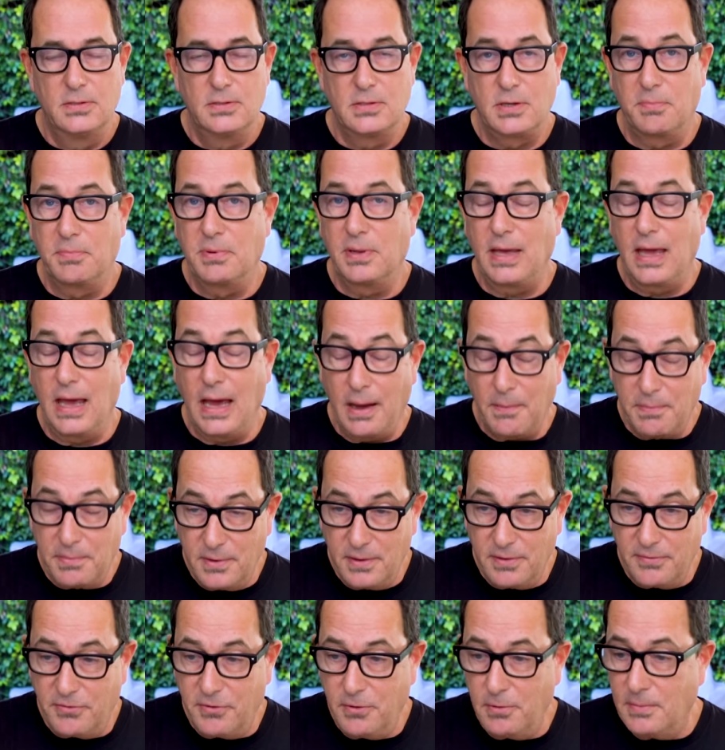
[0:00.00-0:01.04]
Something
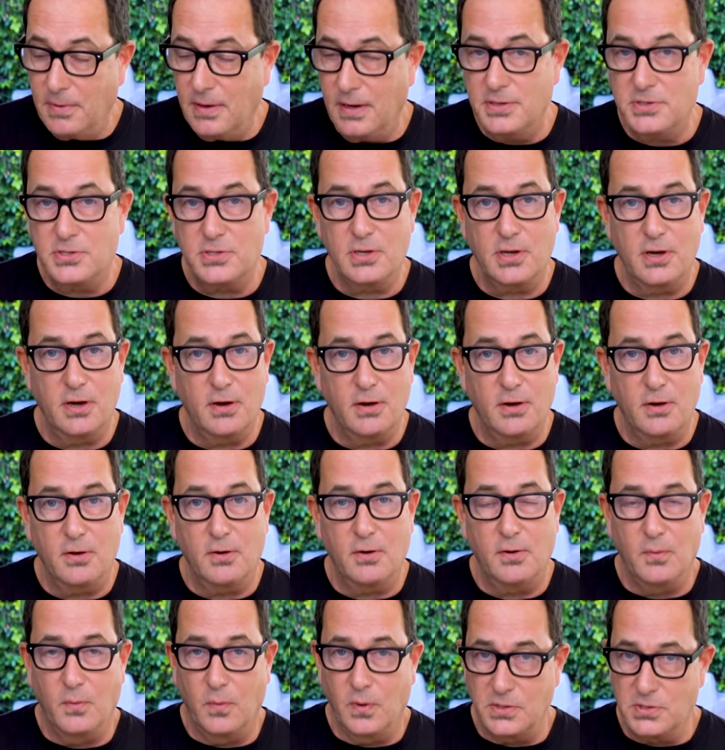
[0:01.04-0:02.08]
happened a few minutes
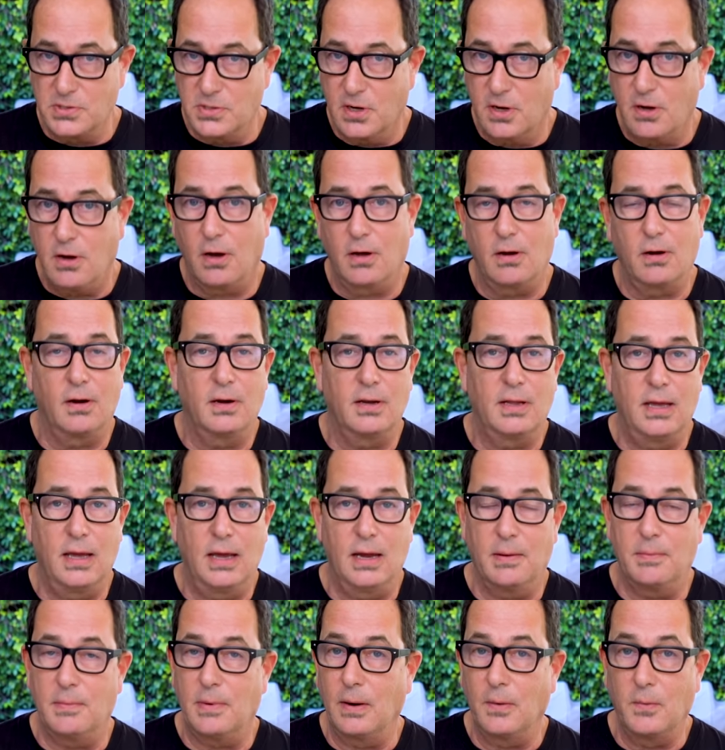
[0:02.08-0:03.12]
ago. It wasn't caught on
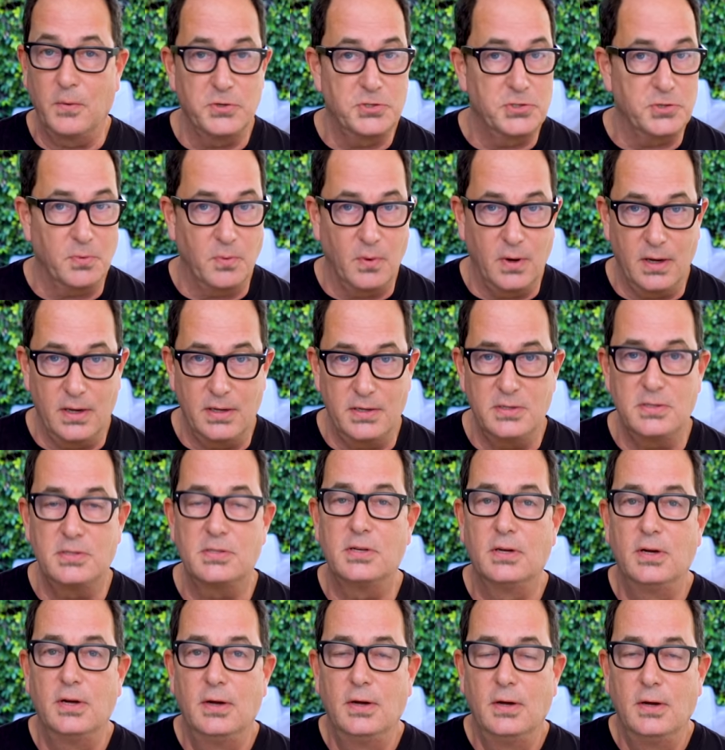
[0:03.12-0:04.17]
camera. I wish it
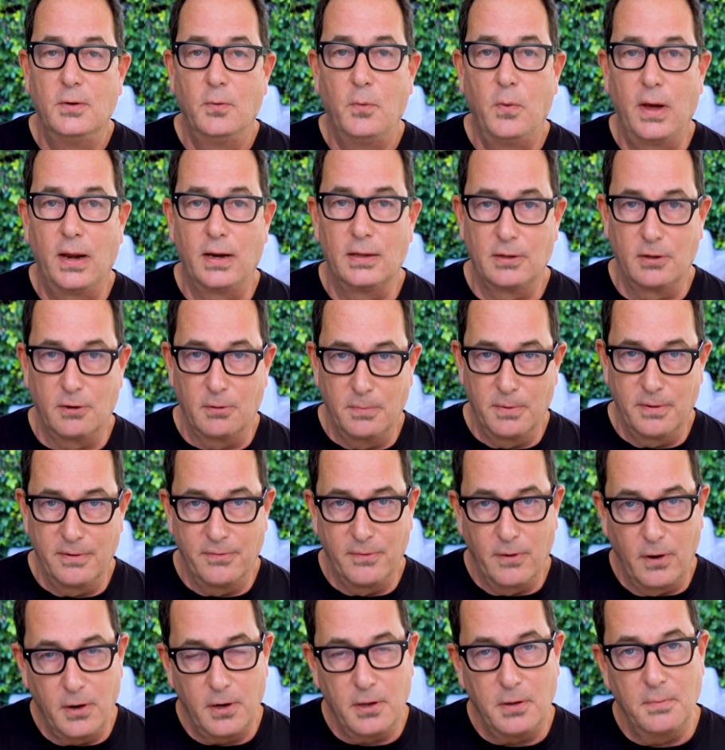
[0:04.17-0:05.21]
was. We had a little bit of
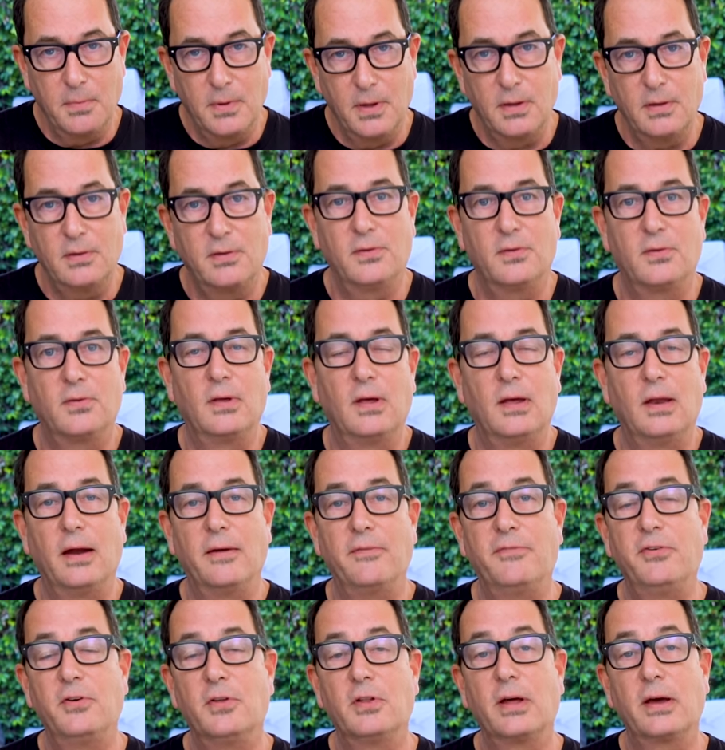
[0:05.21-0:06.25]
an argument, and
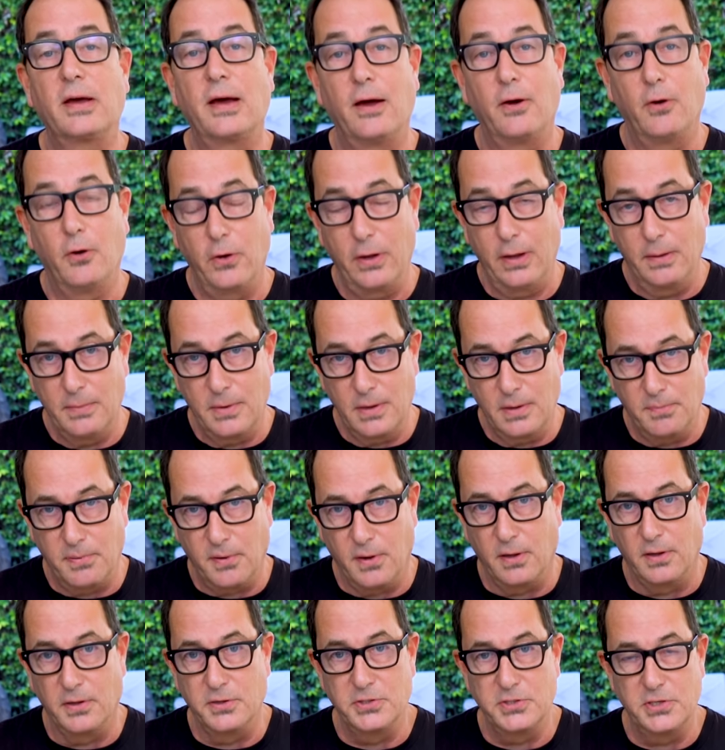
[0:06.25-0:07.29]
I feel like I owe him an
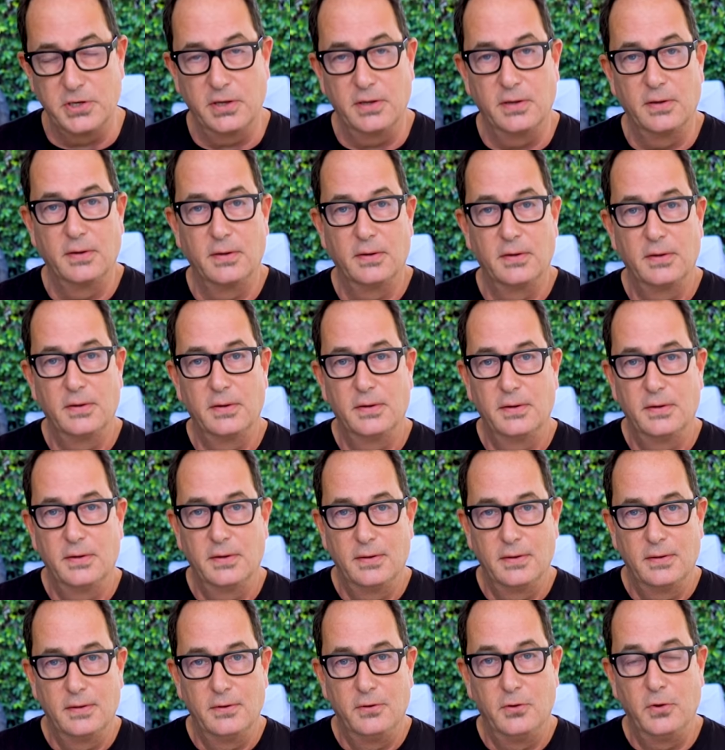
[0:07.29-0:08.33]
apology.
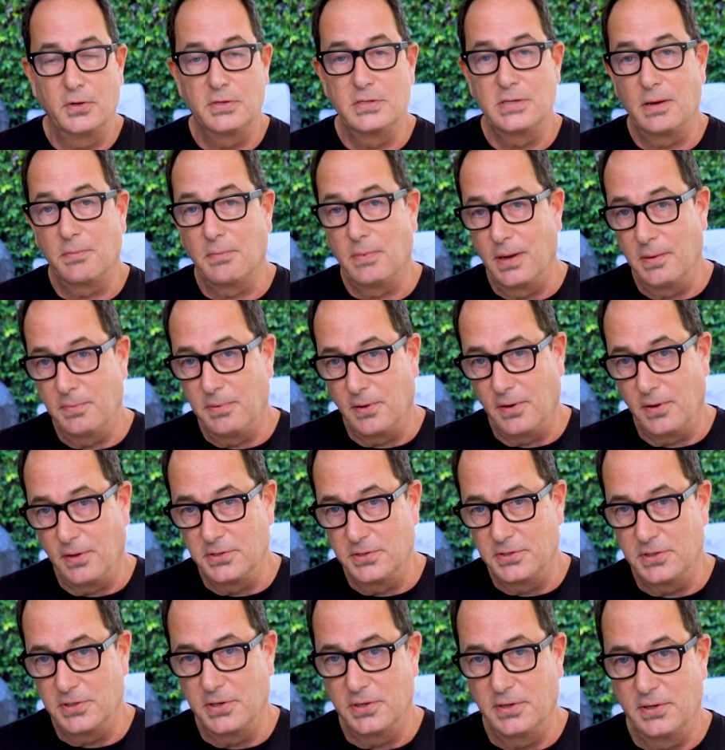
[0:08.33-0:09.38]
Do you accept my
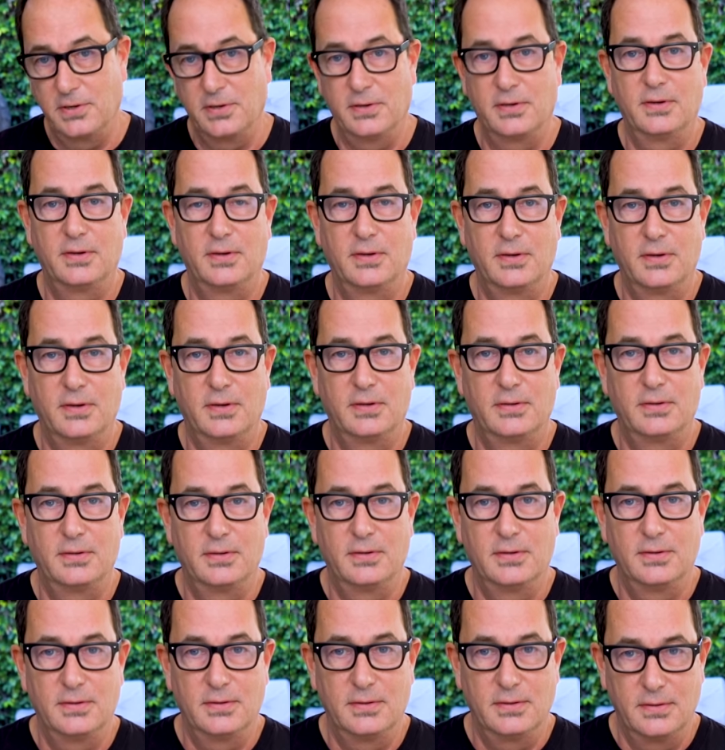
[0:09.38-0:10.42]
apology?
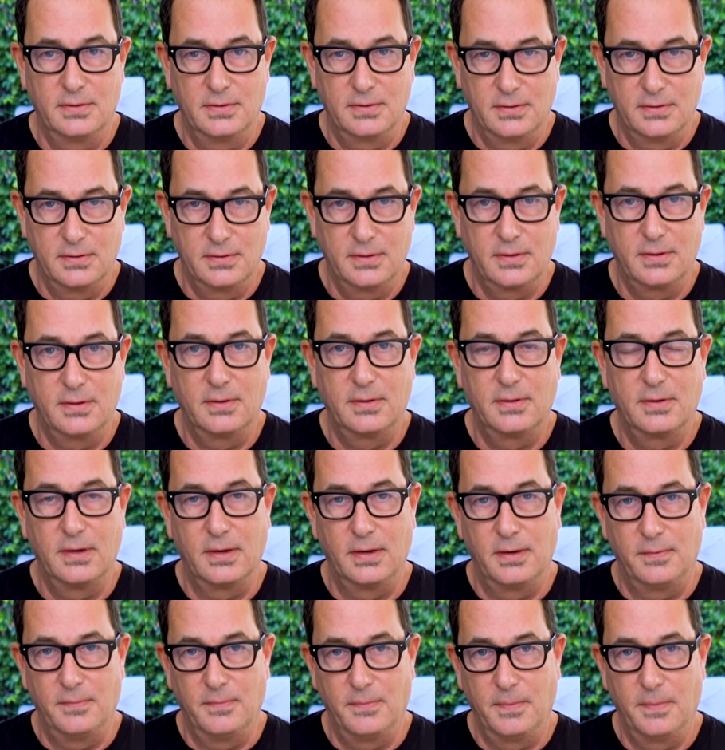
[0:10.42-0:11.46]
I do, yes. Good. Do
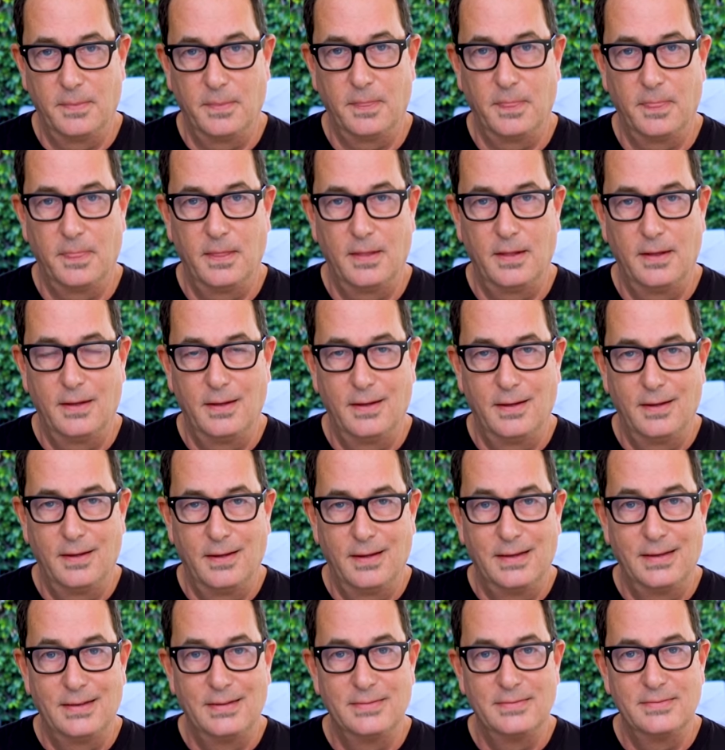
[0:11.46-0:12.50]
you accept my apology?
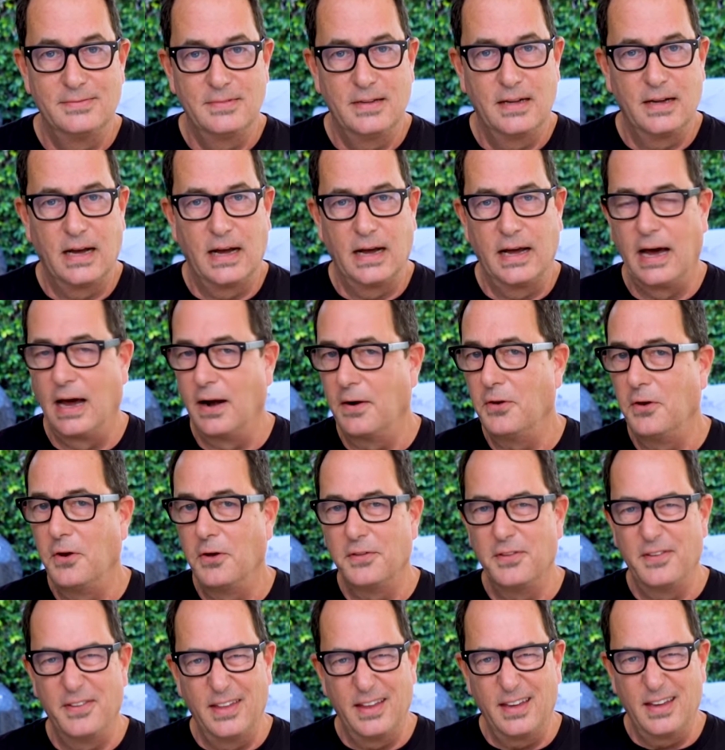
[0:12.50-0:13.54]
I don't know
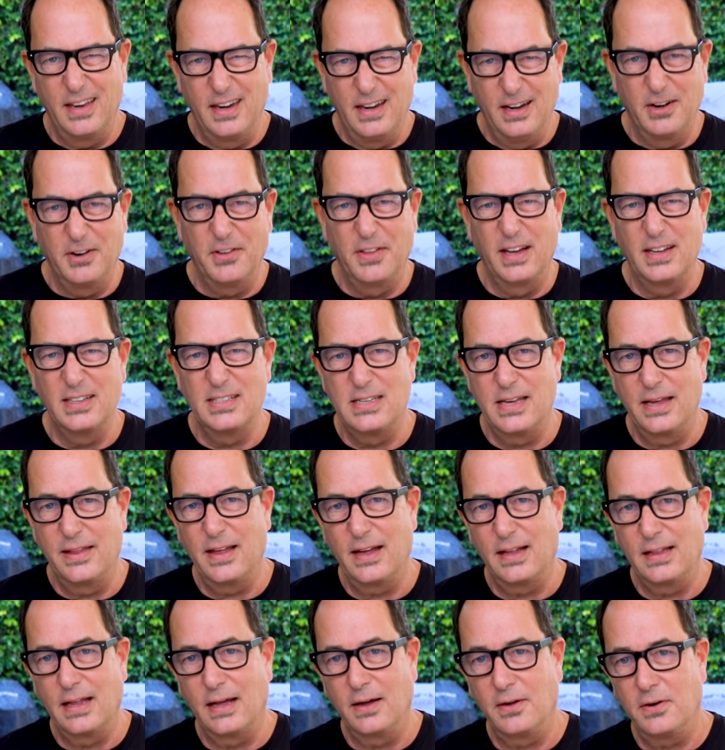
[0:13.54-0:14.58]
that they could hear that. Say
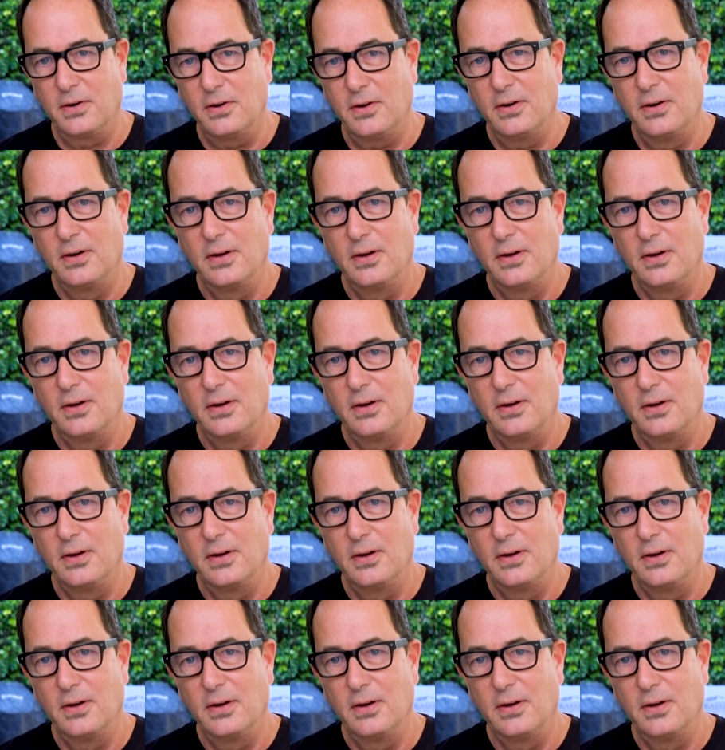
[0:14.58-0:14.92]
that louder.